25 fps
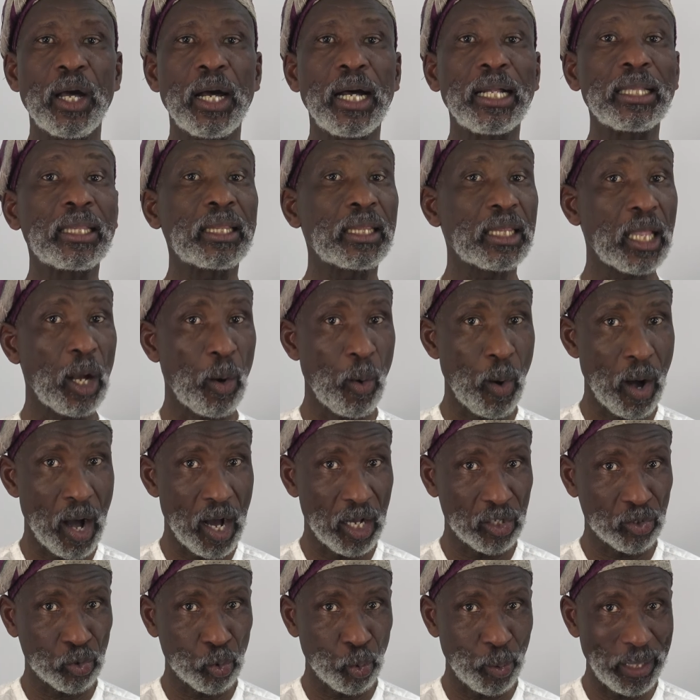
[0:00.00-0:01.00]

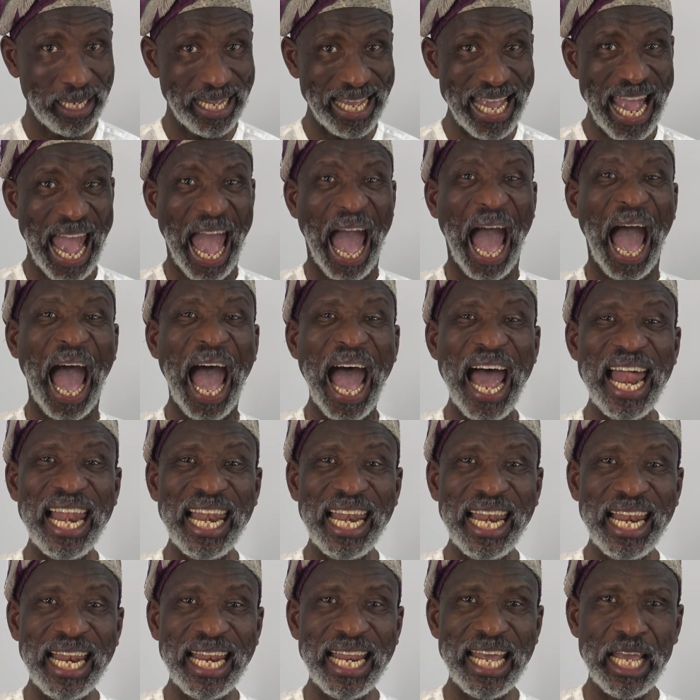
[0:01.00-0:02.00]
at-tawasuli
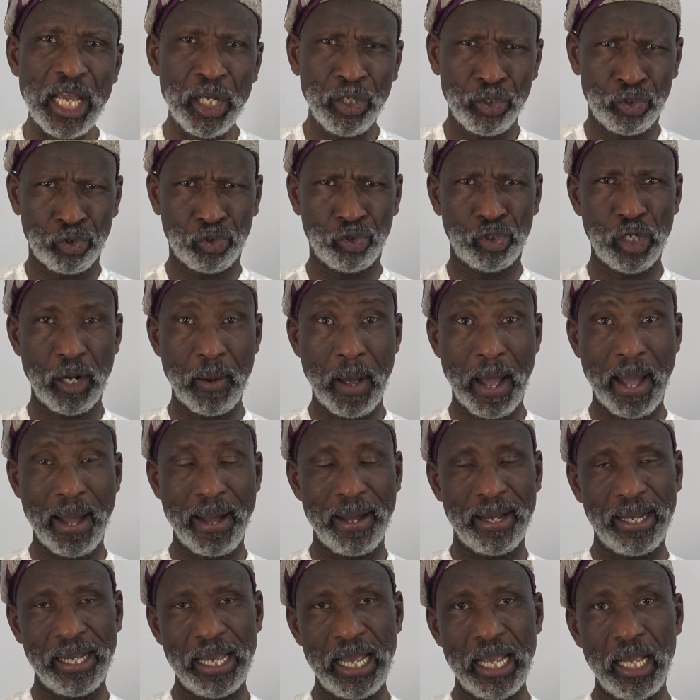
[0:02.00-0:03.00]

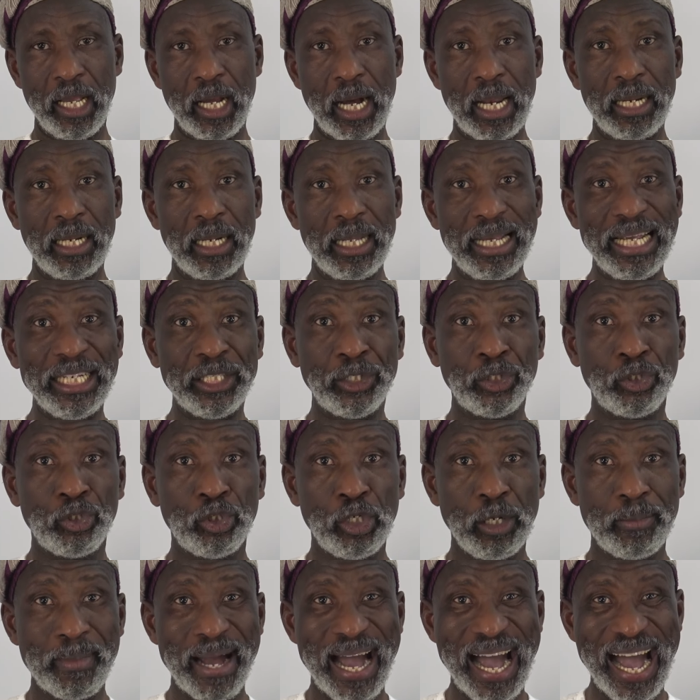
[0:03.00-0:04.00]

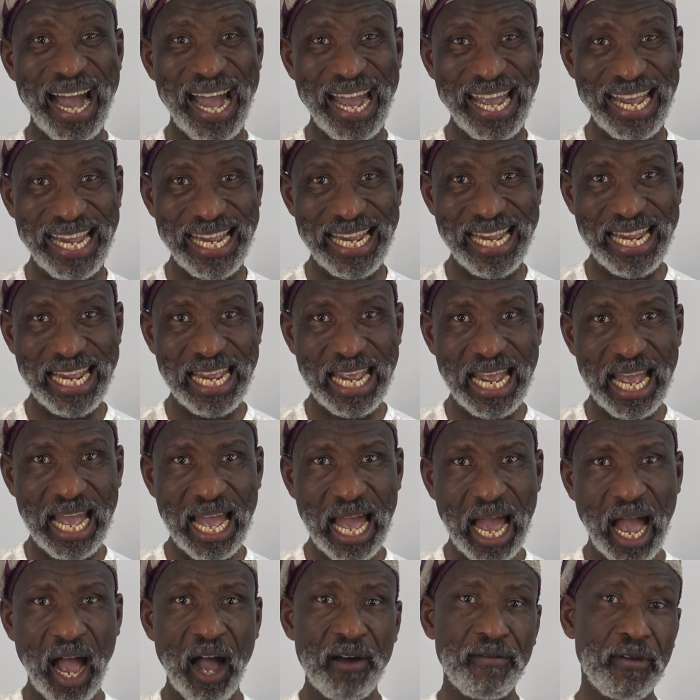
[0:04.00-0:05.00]
al-ijtima'i.
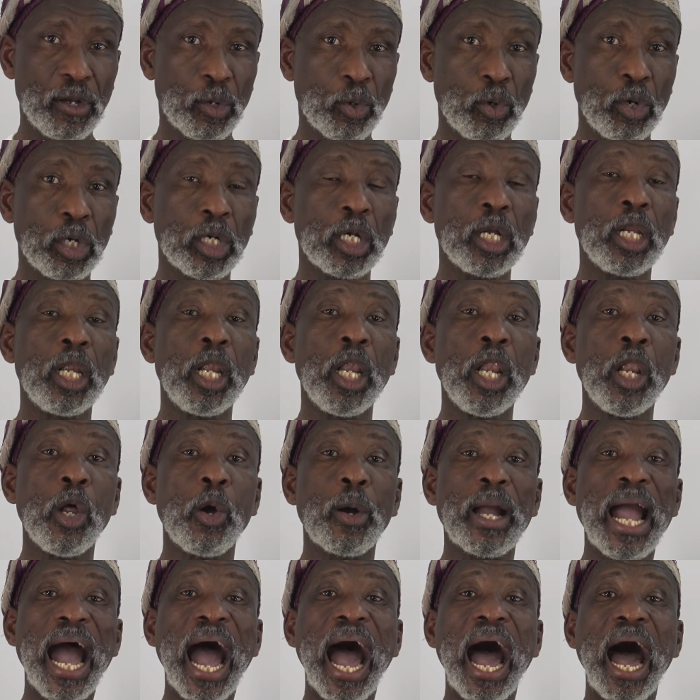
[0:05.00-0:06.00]
I have a quick
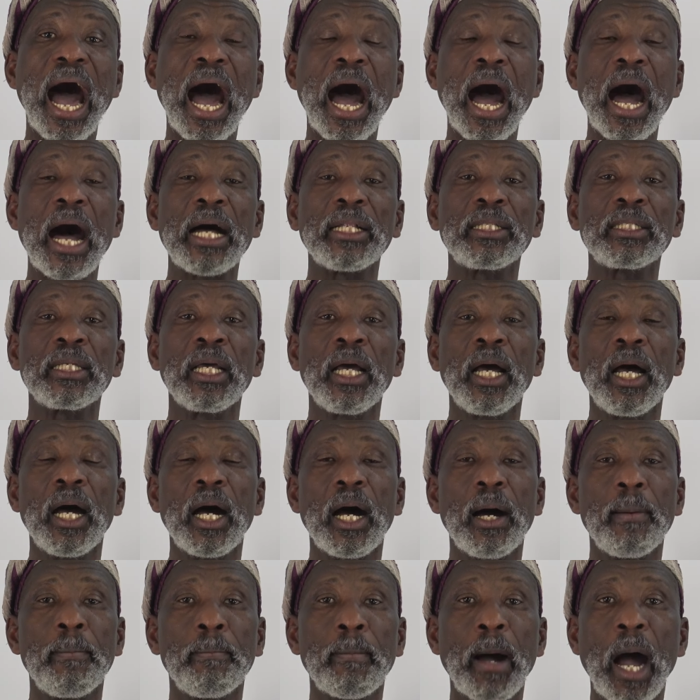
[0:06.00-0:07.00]
look at
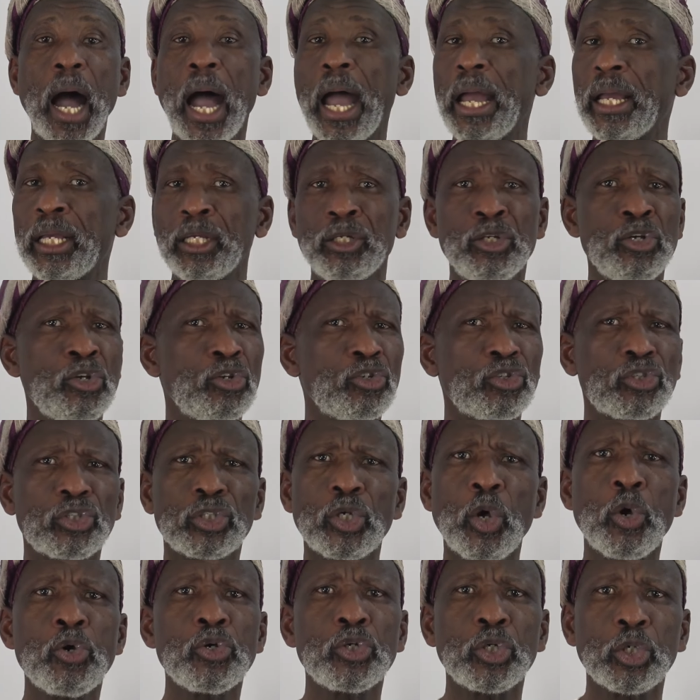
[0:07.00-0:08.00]
my
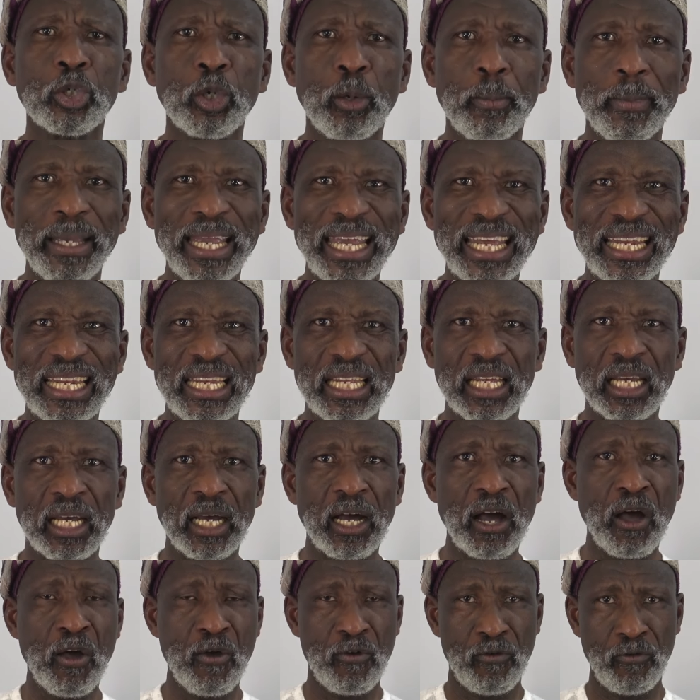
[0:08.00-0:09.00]
social
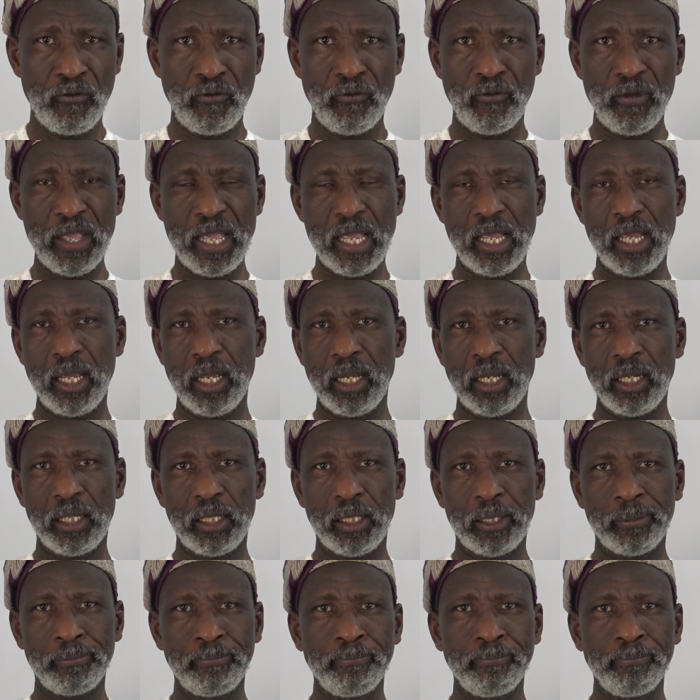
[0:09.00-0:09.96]
media feed.